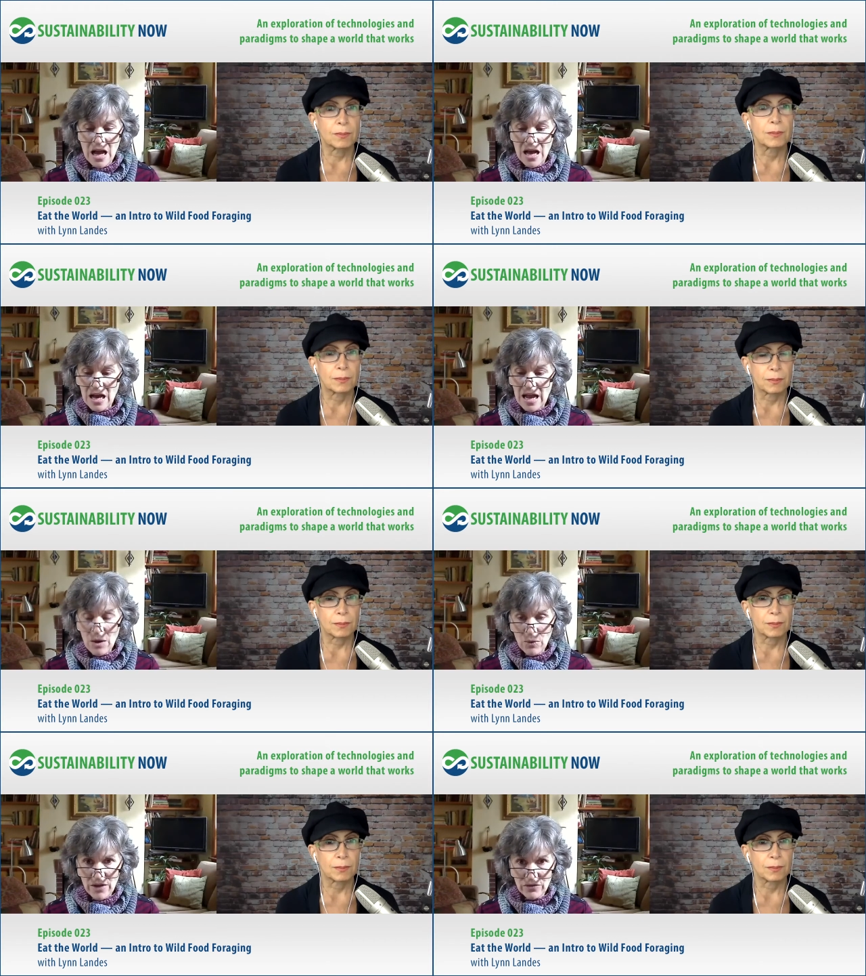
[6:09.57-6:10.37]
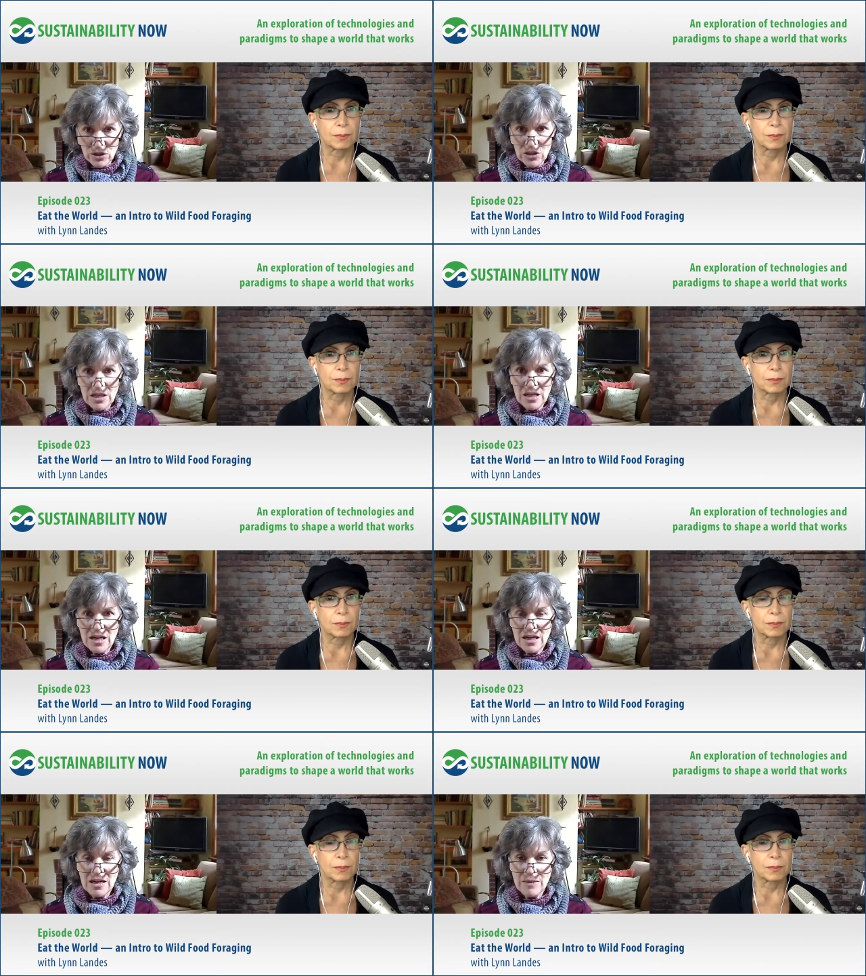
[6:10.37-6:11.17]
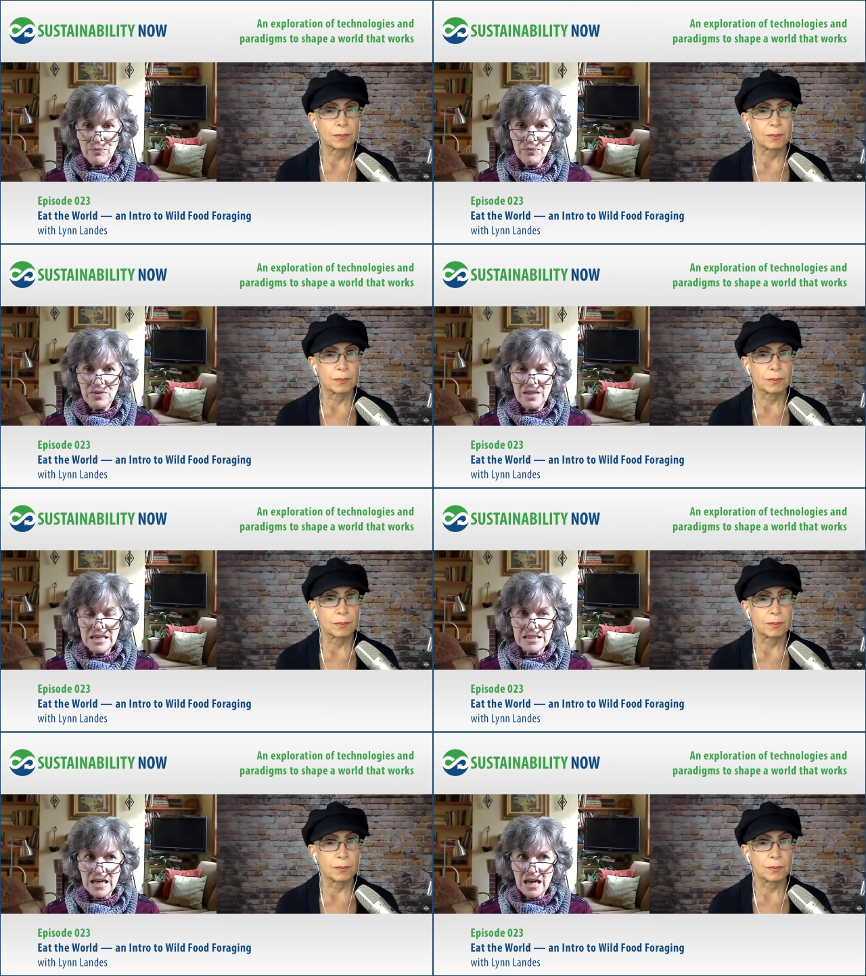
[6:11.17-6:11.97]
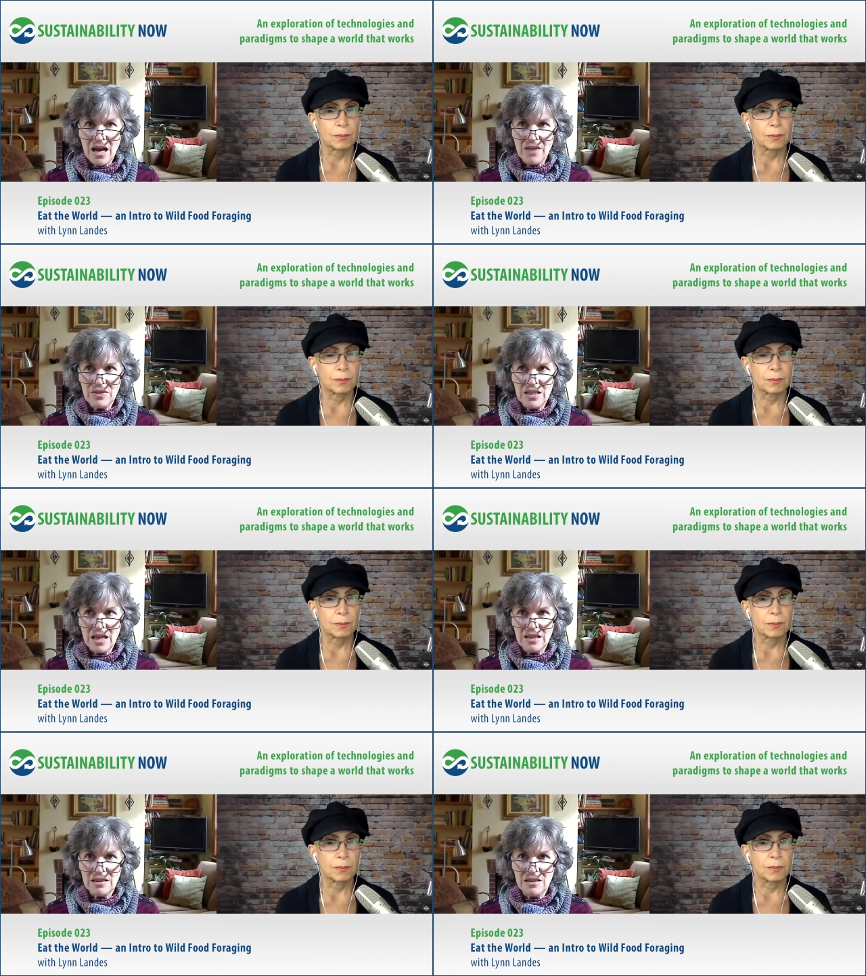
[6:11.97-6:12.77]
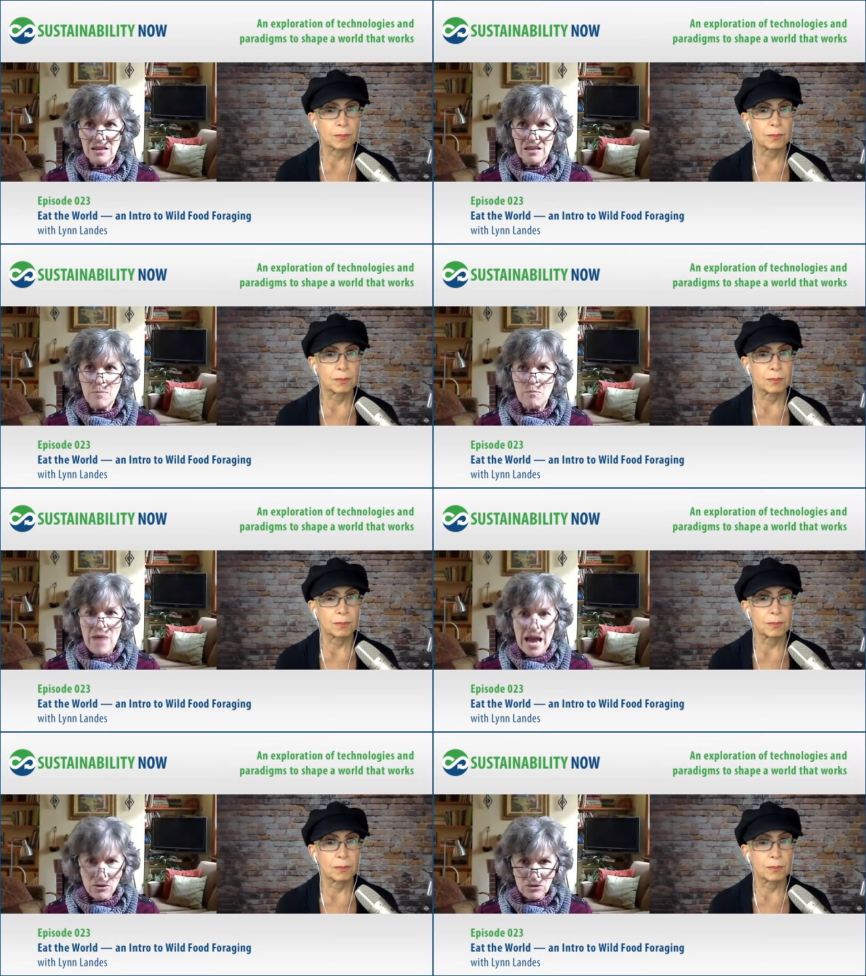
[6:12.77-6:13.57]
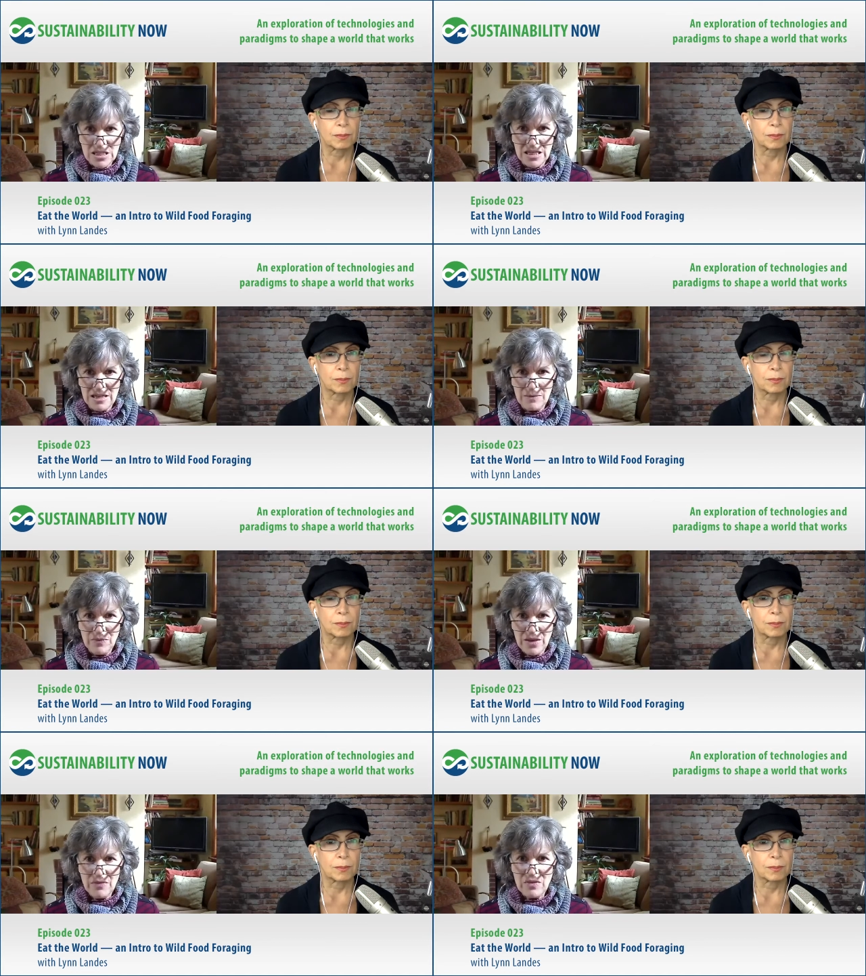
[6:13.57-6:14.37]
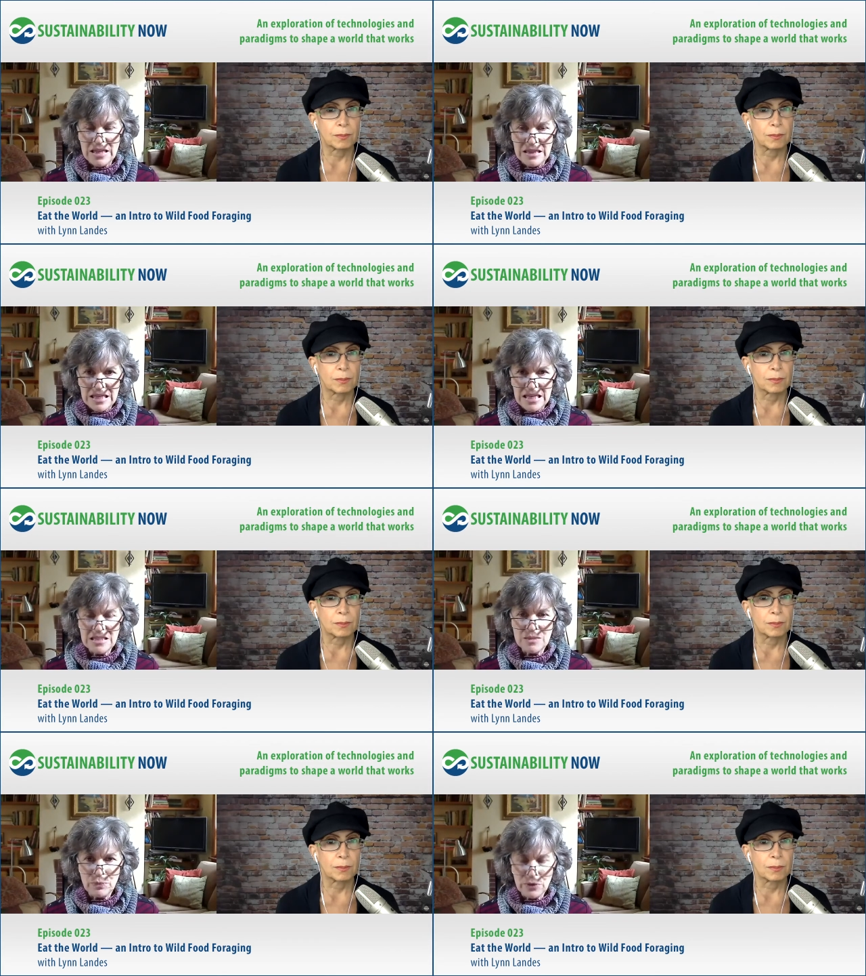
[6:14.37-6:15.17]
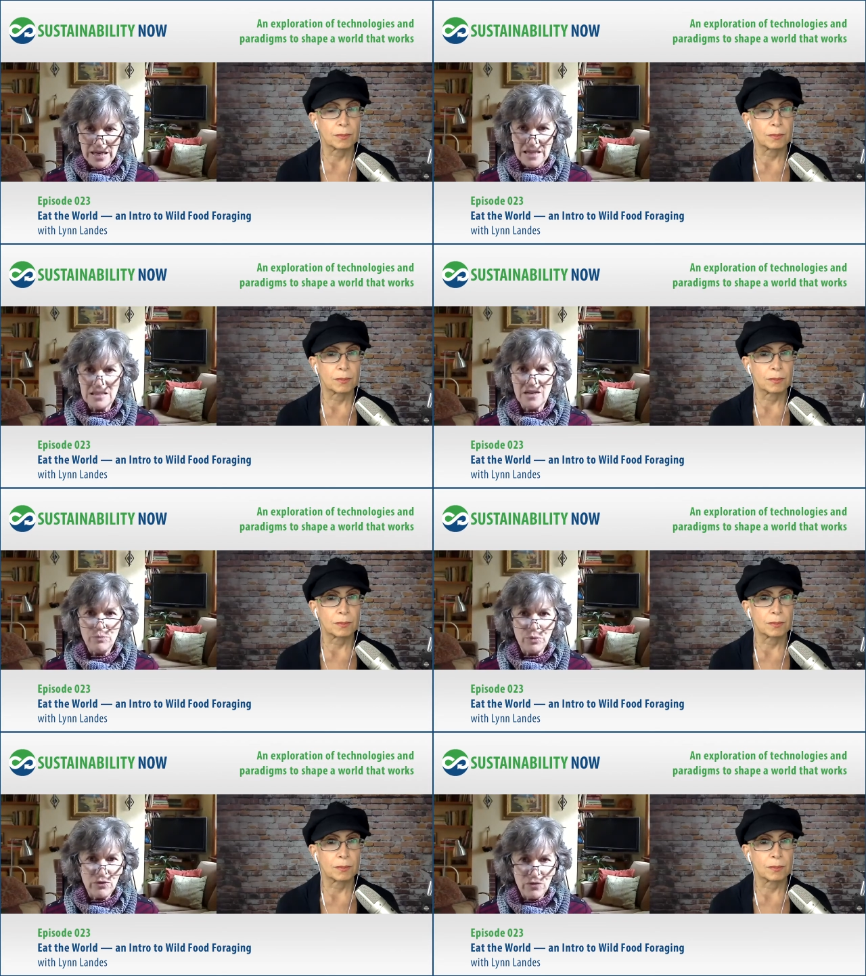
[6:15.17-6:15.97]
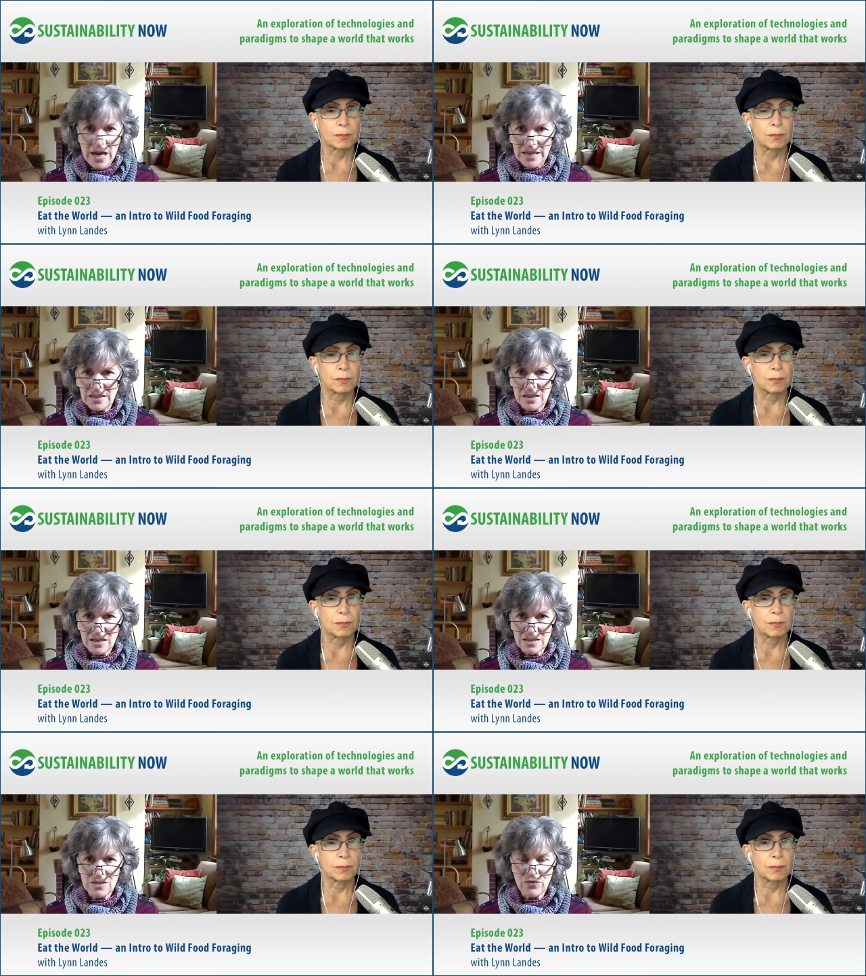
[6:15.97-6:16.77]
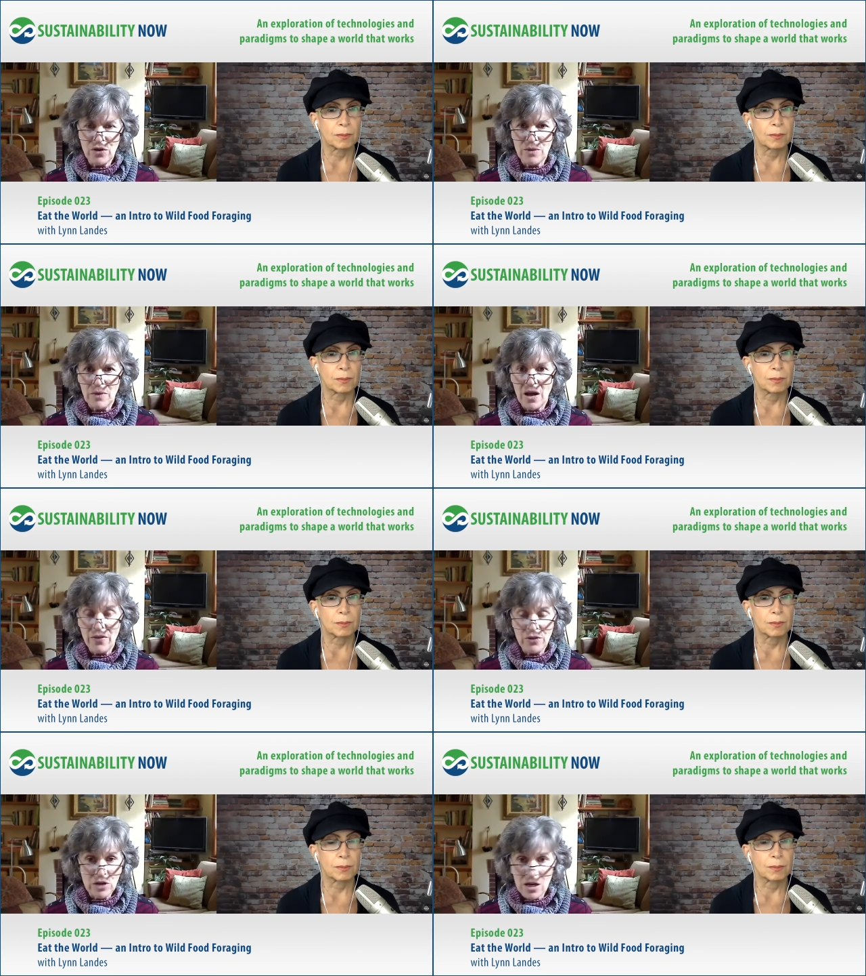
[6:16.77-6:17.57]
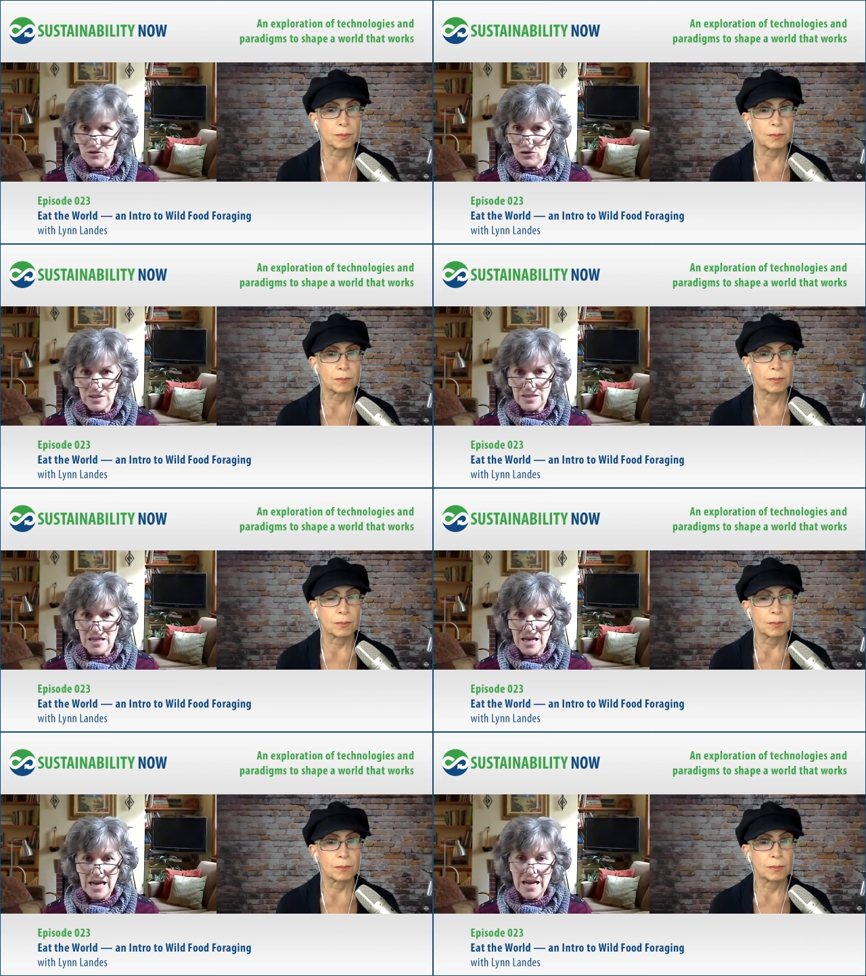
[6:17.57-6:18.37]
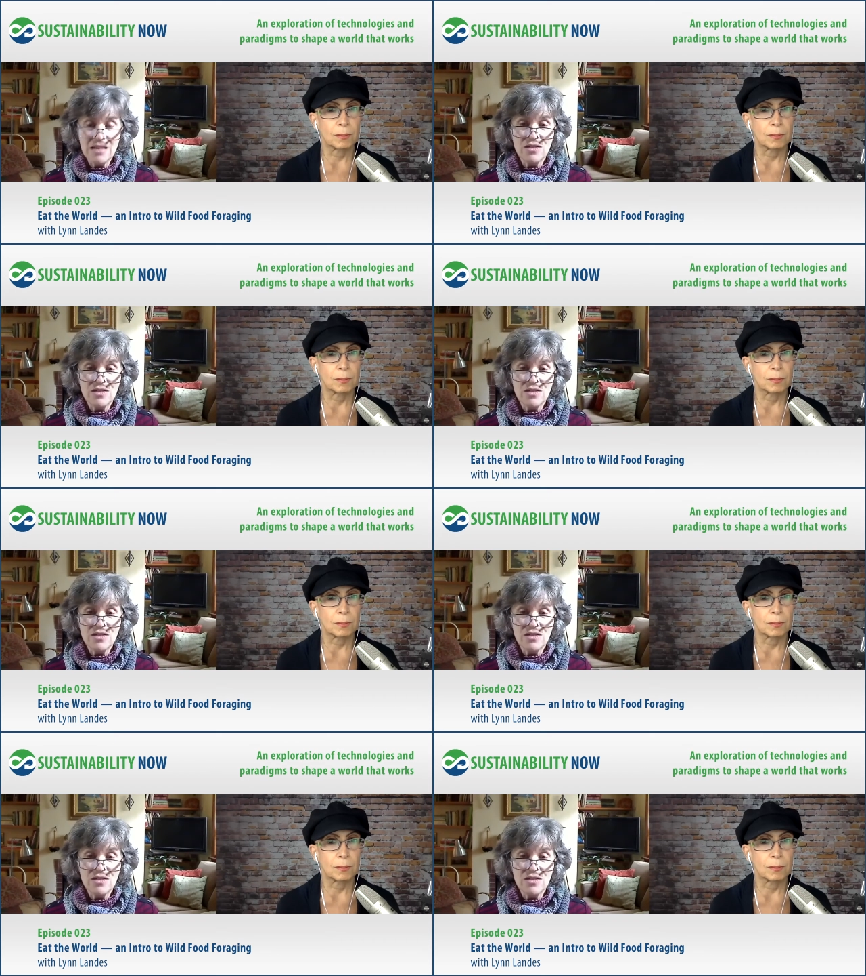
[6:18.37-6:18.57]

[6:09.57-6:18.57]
Speaker 1: Uh, however, um, these the, the bounty that these plants have provided us from other countries is